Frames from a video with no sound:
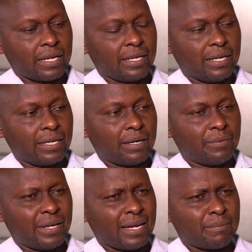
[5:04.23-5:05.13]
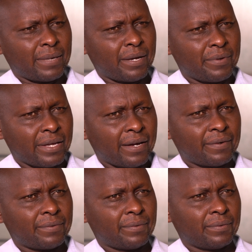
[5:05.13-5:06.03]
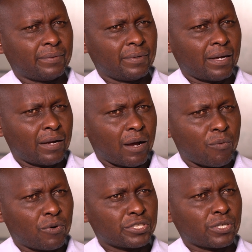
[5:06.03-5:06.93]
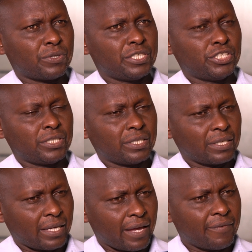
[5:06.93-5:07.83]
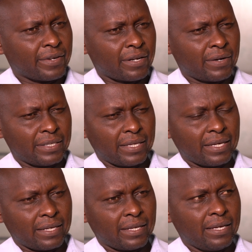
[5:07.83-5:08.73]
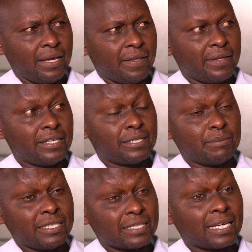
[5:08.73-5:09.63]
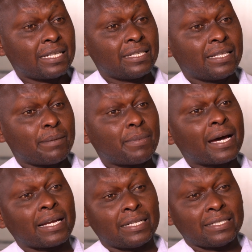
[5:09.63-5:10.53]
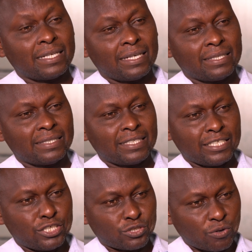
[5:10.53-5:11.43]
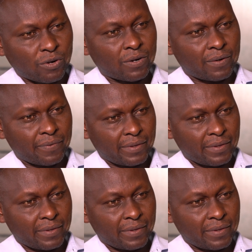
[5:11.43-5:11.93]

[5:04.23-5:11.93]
an area whereby we have a worse condition every now and then it means that the parent seed stock